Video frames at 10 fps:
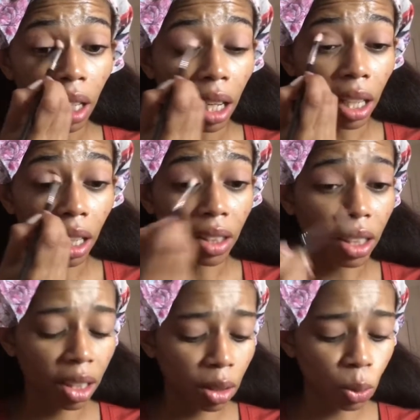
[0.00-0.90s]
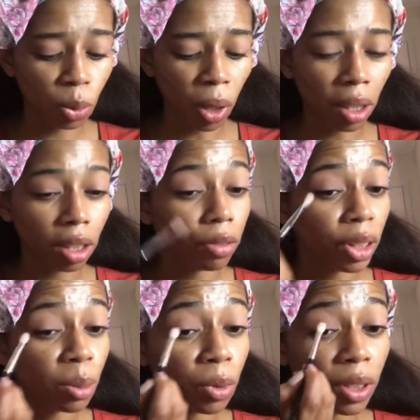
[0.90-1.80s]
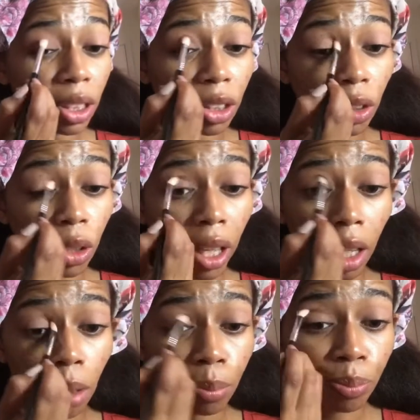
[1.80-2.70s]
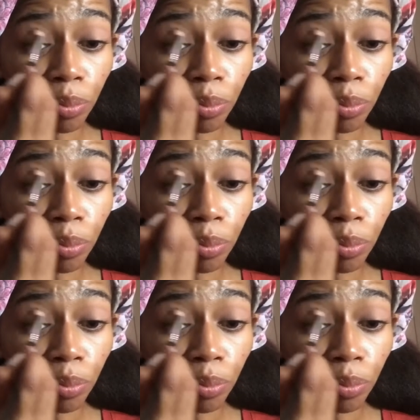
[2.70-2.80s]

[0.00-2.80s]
I think this was probably the first movie to do that.